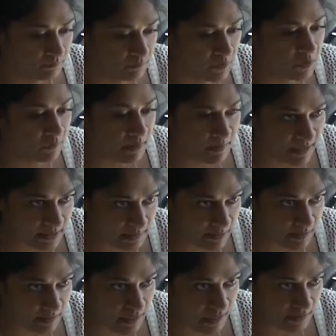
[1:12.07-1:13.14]
So far it makes
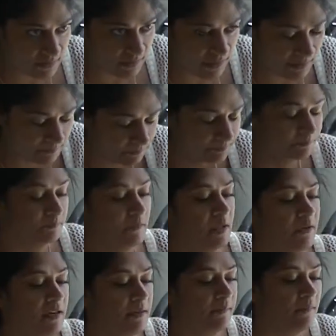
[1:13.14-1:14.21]
sense, right? Mm-hmm.
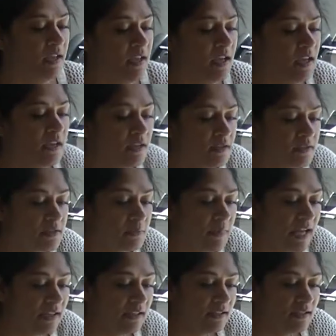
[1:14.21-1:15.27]
All right. So
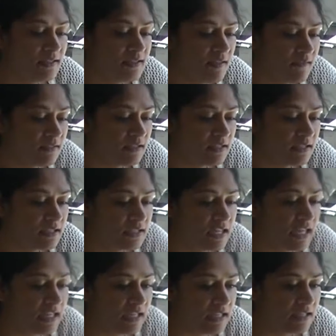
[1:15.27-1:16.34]
back in the 70s and
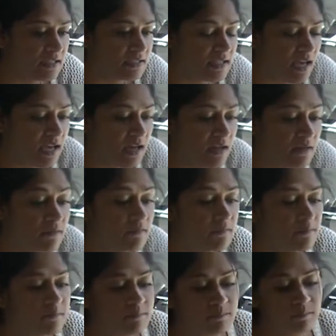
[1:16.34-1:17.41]
80s,
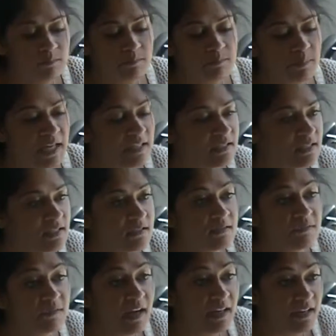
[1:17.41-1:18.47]
banks didn't
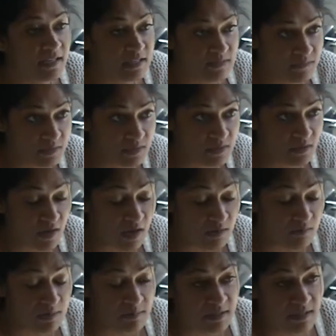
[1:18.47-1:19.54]
finance for as long
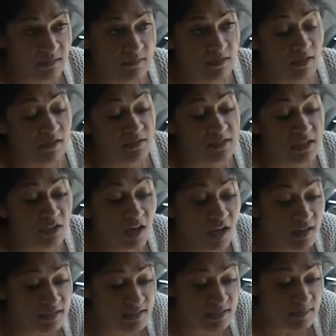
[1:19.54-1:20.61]
when cars didn't
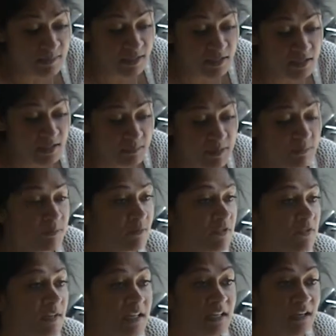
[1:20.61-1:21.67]
cost as much and people were
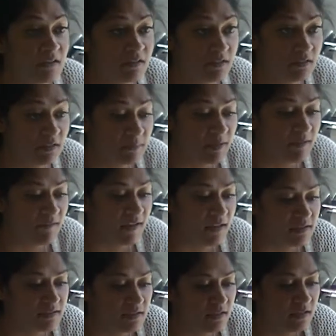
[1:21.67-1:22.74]
trading a little bit
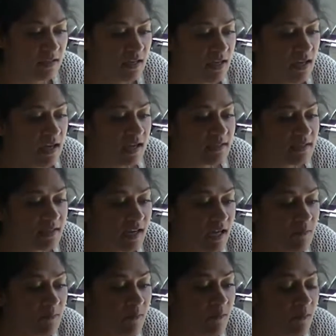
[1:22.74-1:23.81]
faster. As
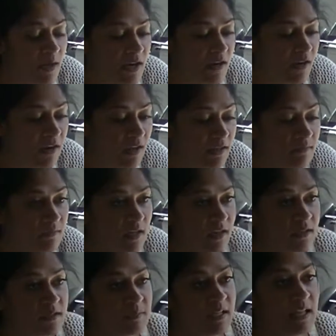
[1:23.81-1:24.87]
time went on,
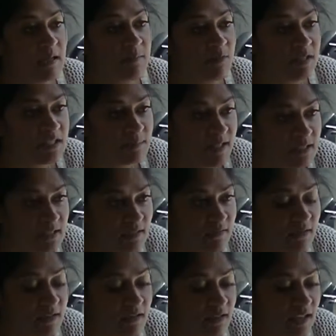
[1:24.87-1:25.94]
cars became more expensive,
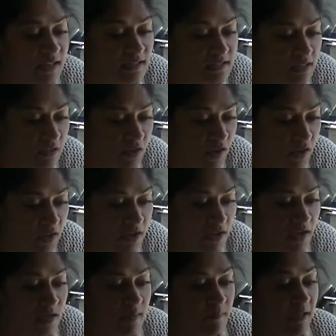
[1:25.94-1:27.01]
they were lasting longer,
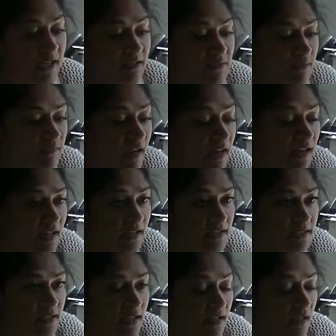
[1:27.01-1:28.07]
and banks were
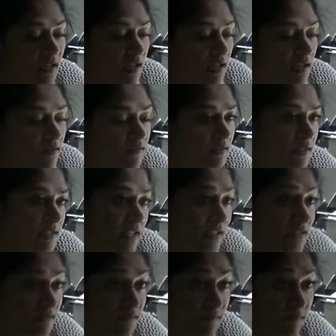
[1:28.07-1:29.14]
financing
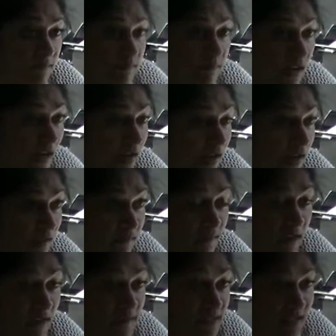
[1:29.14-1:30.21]

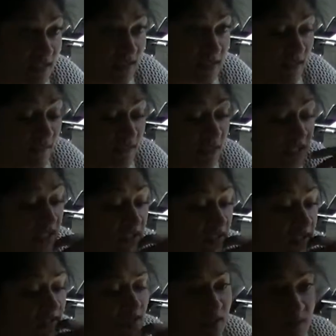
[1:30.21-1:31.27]
5, 6, 7
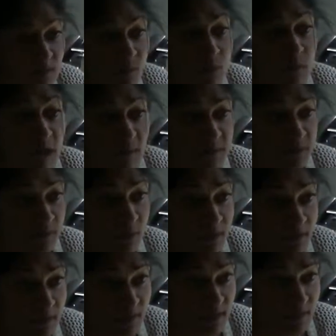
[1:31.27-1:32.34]
years just to help to work
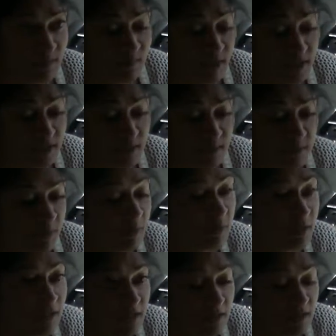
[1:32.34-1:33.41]
them into the budget. But we're
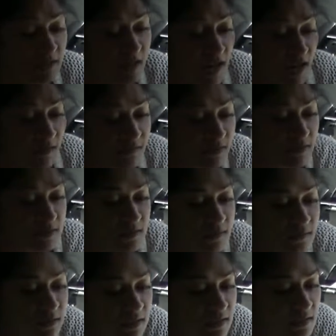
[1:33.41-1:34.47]
going to use an average, so
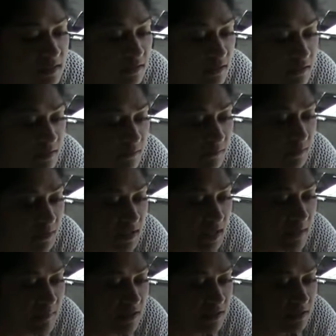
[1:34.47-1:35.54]
we're going to still use a
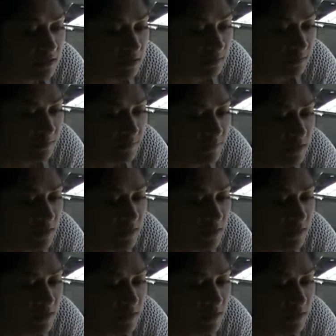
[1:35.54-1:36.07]
48-month term.